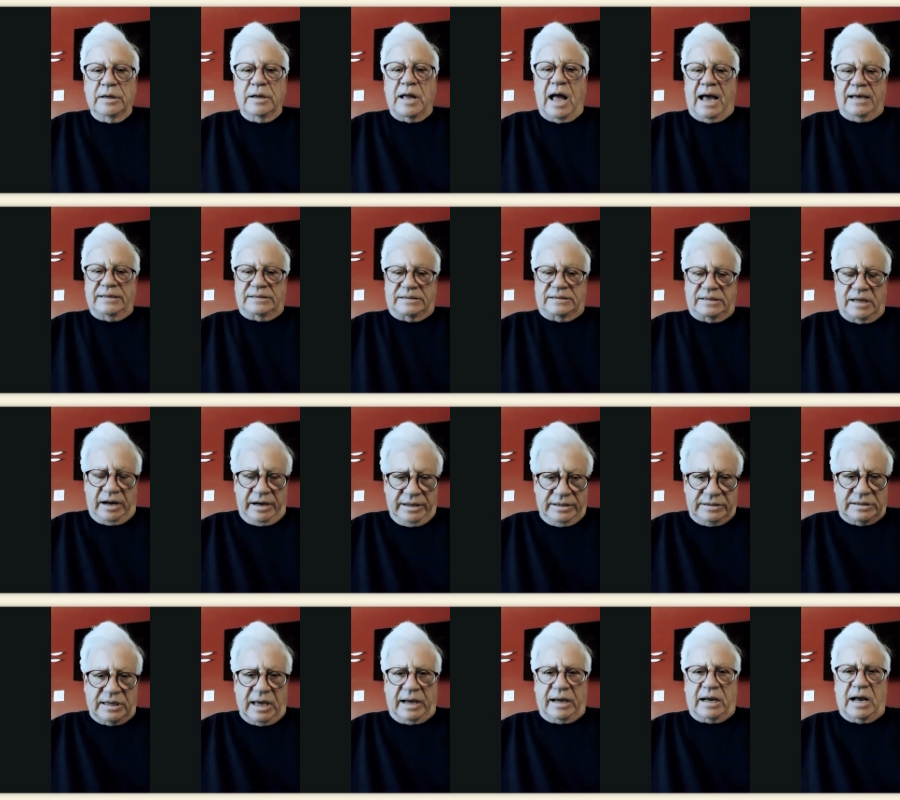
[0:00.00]
I studied
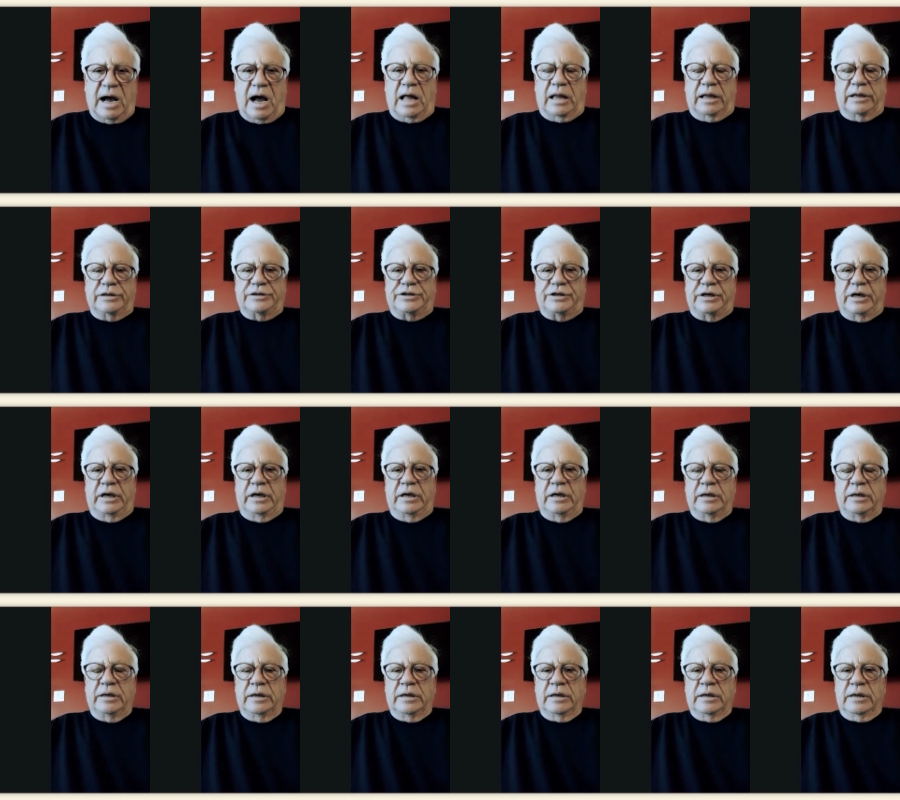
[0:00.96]
psychology,
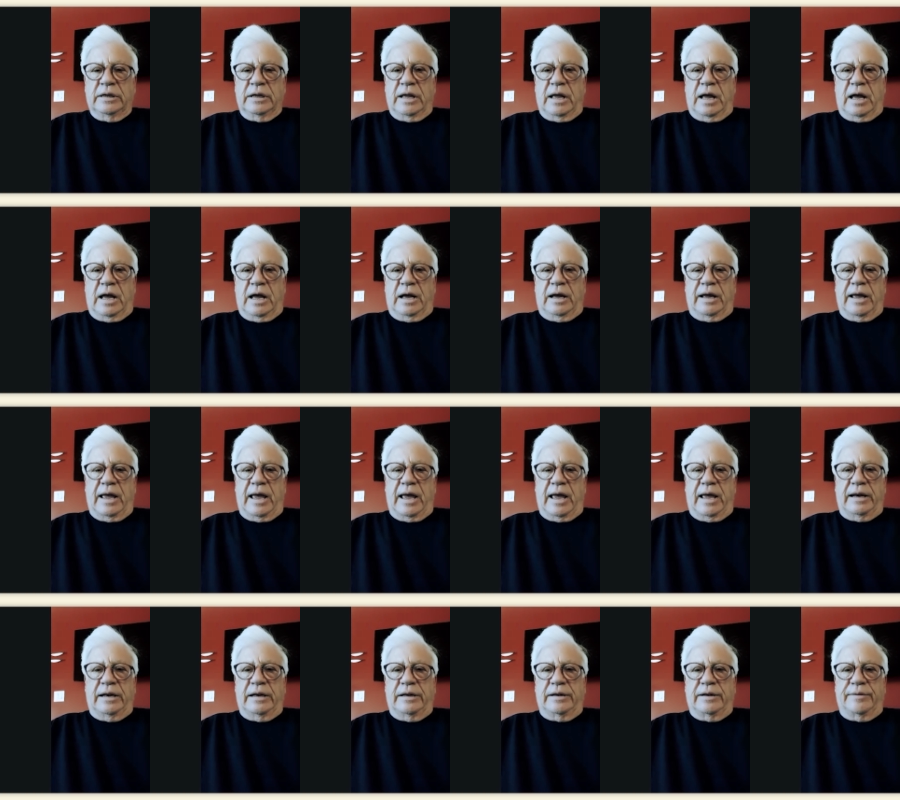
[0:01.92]

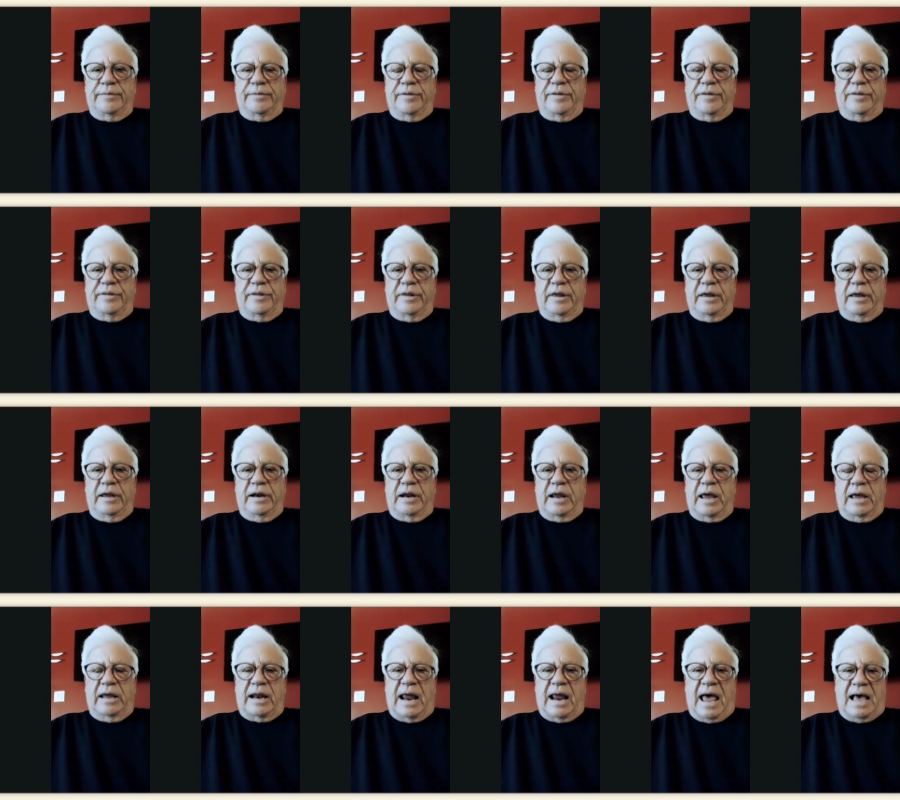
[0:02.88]
and
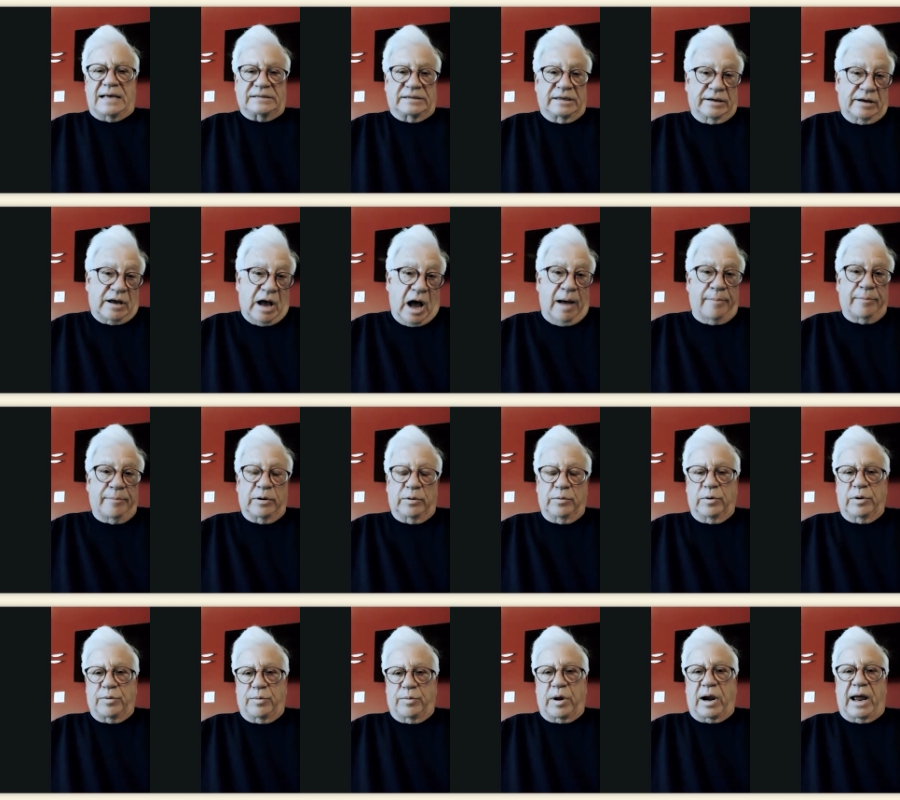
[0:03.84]
it has in common
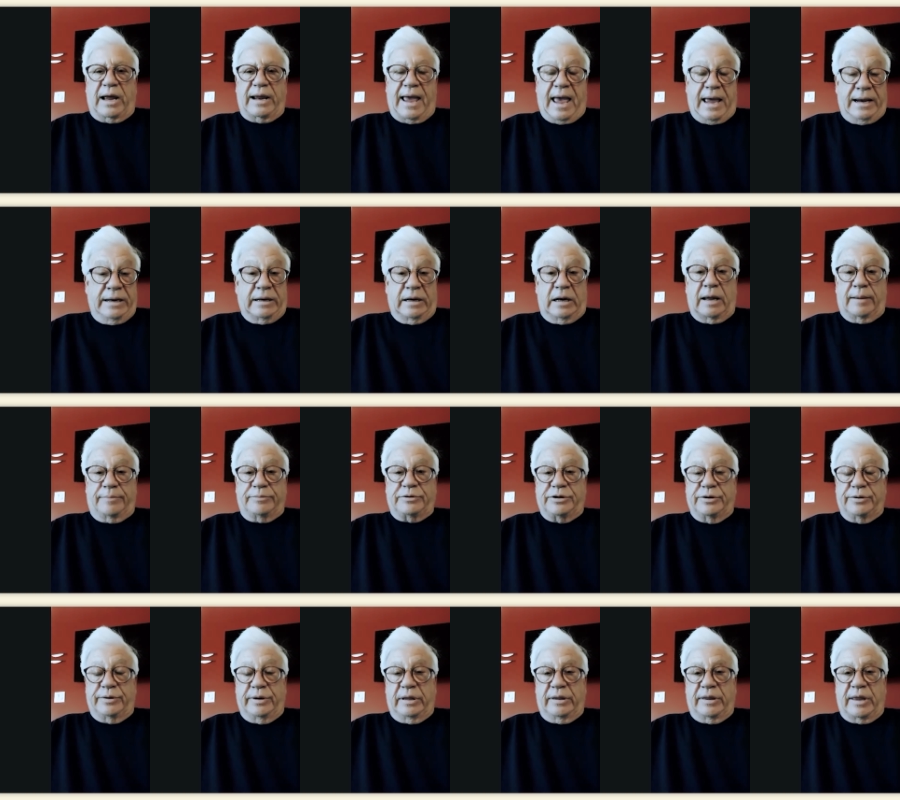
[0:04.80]
with what I ended up
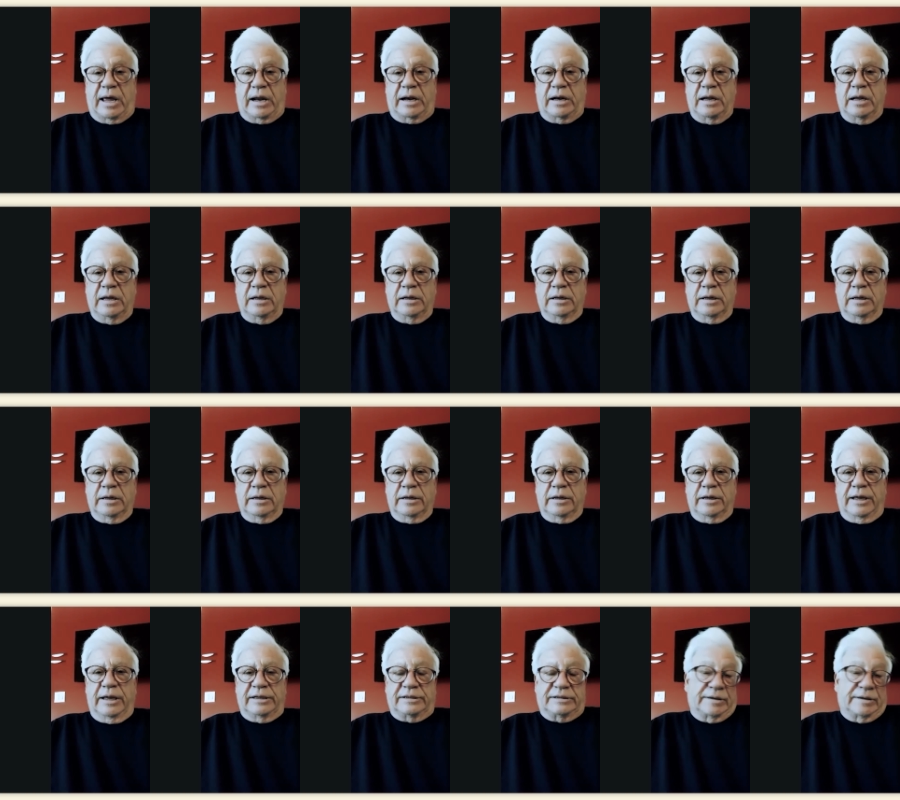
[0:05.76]
doing, that
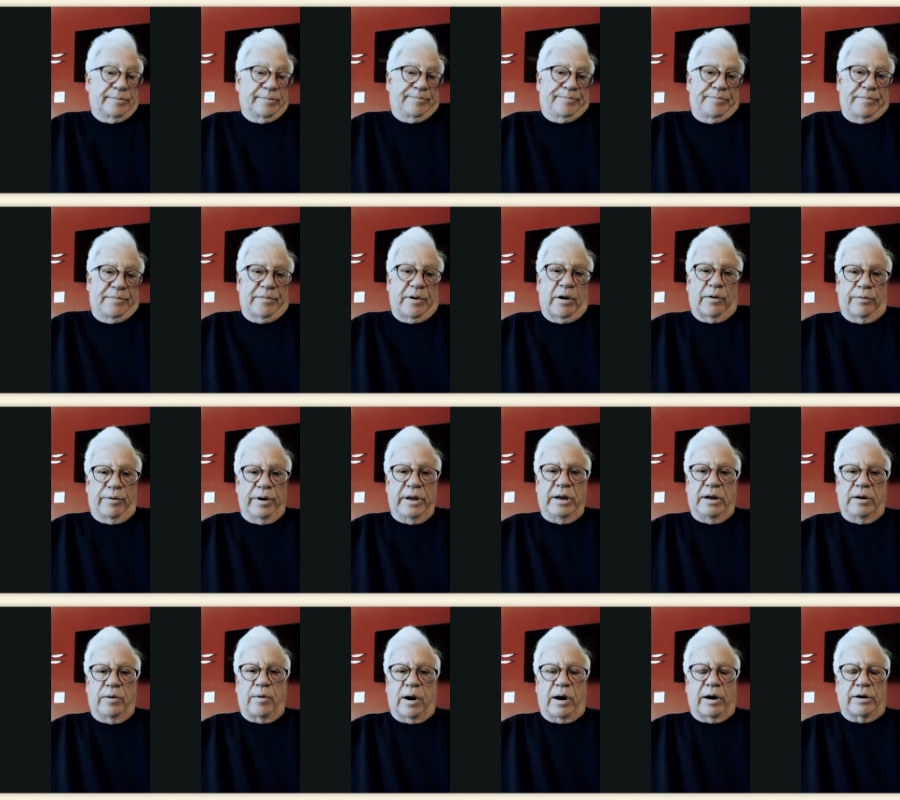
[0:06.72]
it's a
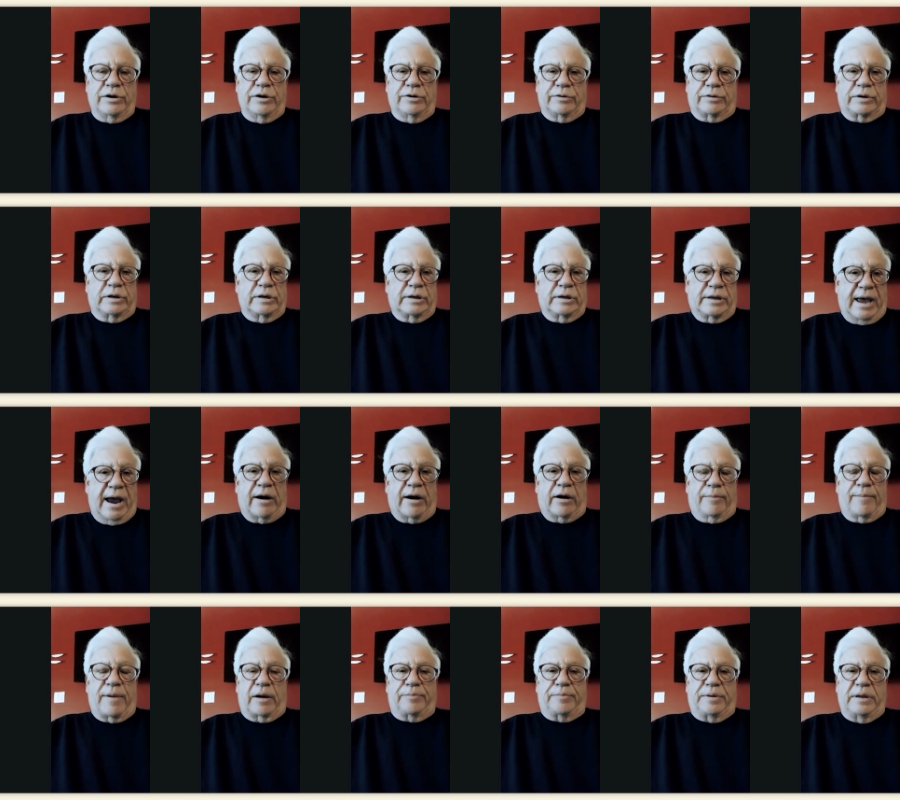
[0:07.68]
arena where you can care
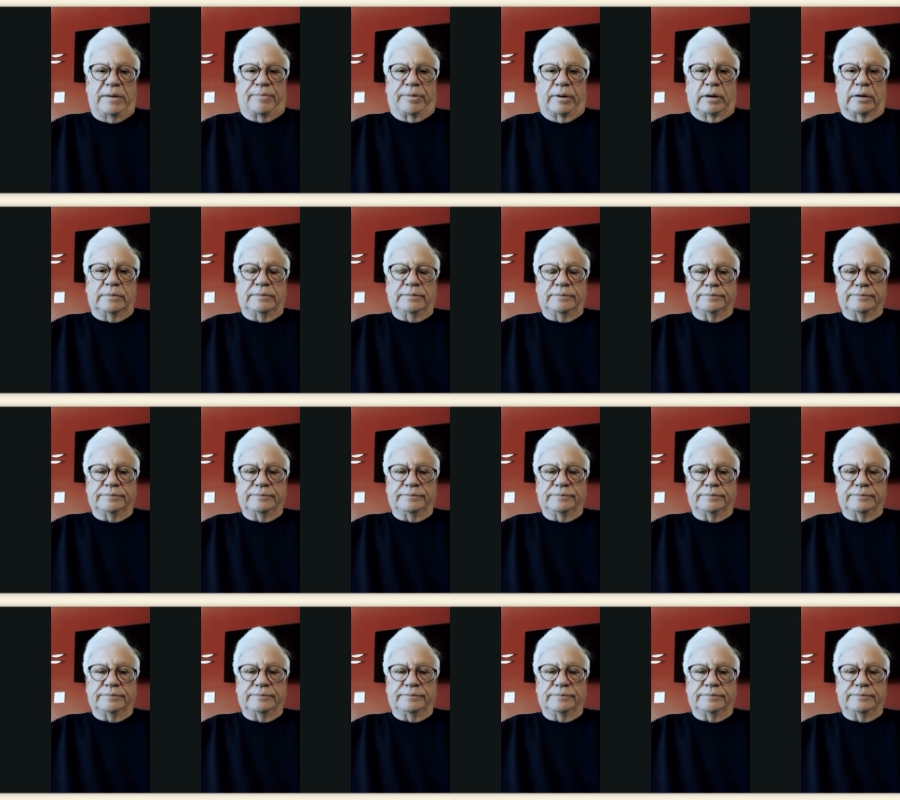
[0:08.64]
about people.